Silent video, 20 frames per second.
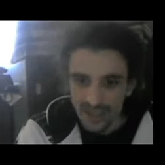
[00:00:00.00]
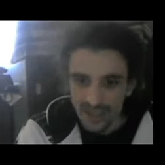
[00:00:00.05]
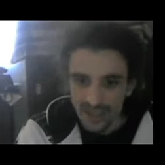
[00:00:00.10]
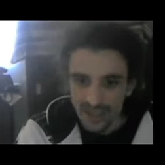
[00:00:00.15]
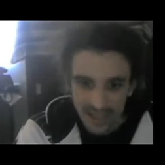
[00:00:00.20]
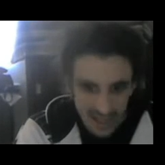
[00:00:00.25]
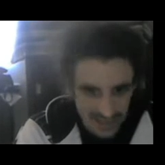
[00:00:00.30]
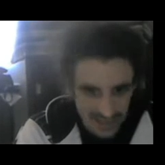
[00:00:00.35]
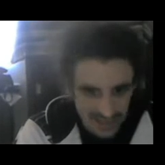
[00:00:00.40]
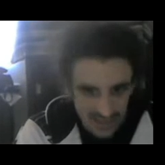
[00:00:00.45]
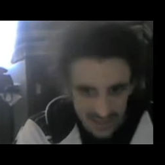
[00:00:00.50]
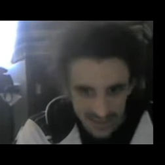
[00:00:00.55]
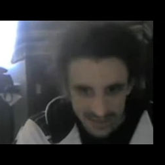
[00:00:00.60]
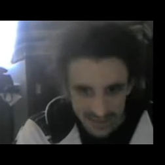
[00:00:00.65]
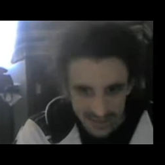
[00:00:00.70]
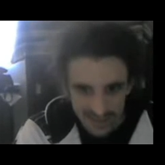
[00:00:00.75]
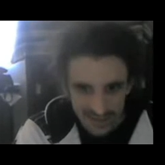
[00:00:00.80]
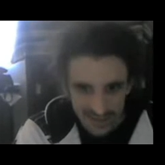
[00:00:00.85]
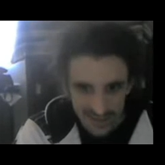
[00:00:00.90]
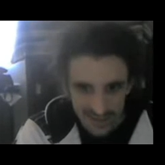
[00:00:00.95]
Yes,
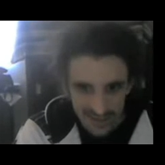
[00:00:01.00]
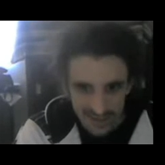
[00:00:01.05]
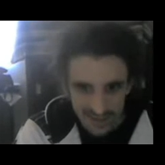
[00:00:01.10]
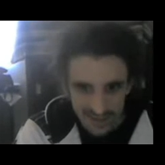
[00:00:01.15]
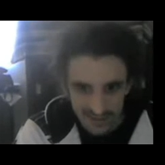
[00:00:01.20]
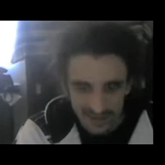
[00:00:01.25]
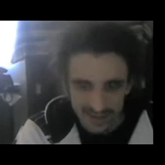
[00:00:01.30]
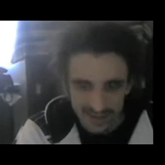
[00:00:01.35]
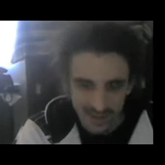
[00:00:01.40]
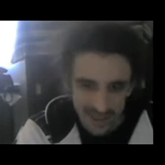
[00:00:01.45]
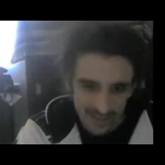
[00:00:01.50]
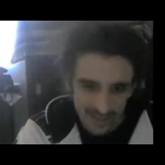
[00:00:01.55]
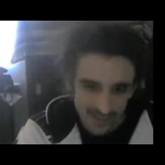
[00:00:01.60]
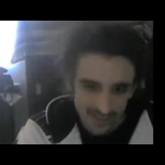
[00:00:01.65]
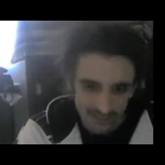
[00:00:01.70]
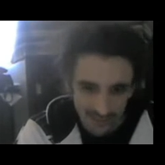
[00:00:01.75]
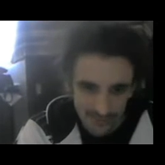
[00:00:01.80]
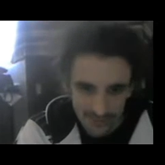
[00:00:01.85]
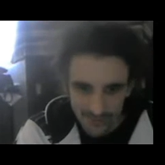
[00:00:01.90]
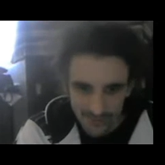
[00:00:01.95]
ladies and gentlemen, I
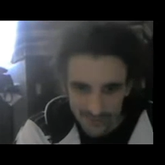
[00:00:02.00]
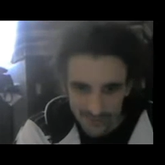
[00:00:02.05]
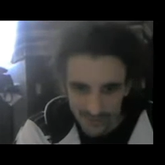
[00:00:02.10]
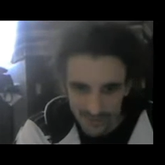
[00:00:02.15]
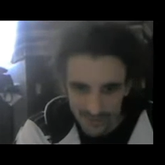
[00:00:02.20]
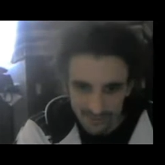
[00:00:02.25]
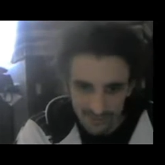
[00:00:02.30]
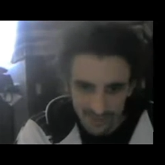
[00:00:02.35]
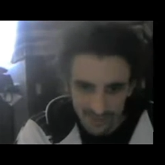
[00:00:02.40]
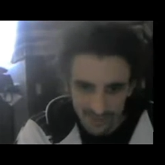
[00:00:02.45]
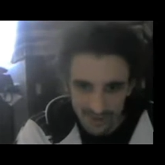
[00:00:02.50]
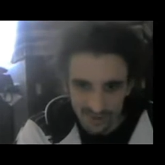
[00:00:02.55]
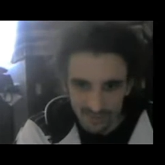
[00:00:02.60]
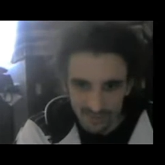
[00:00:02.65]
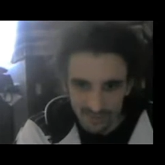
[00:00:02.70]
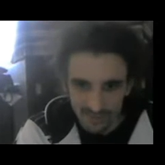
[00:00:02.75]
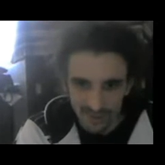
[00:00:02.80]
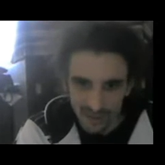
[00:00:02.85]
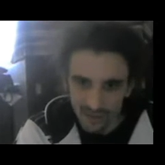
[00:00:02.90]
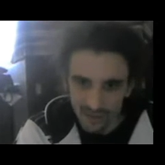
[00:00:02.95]
am unfortunately
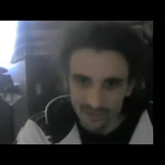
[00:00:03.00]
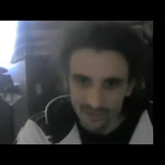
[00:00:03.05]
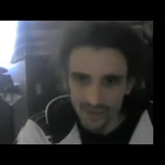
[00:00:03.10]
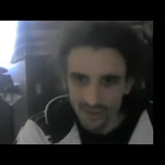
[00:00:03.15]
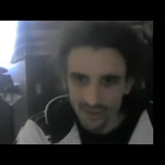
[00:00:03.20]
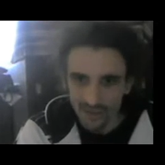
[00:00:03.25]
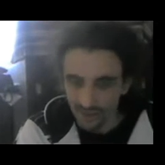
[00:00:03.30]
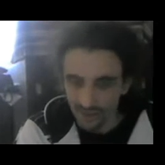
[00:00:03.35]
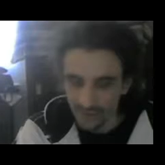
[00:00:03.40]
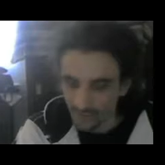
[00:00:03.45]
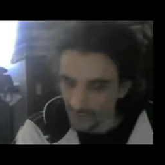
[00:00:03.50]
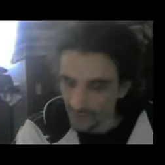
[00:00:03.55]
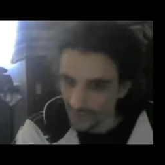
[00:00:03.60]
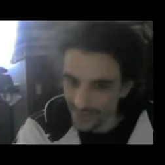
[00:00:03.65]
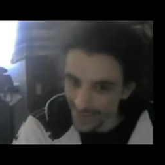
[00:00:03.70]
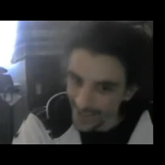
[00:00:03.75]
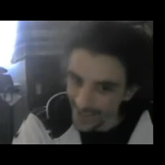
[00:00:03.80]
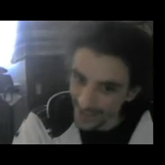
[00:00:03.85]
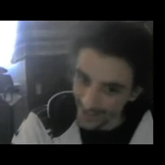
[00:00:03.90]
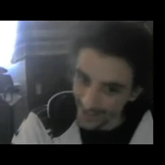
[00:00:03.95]
bringing up Lara
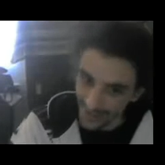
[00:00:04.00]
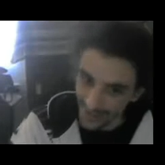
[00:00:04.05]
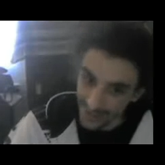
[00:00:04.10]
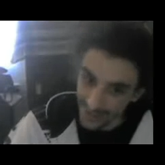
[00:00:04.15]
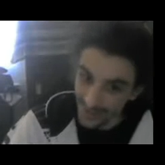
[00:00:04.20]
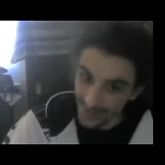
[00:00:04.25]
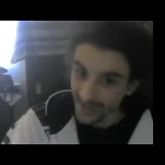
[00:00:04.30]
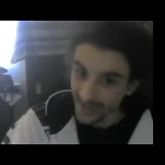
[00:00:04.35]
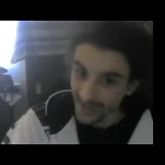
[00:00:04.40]
Logan again.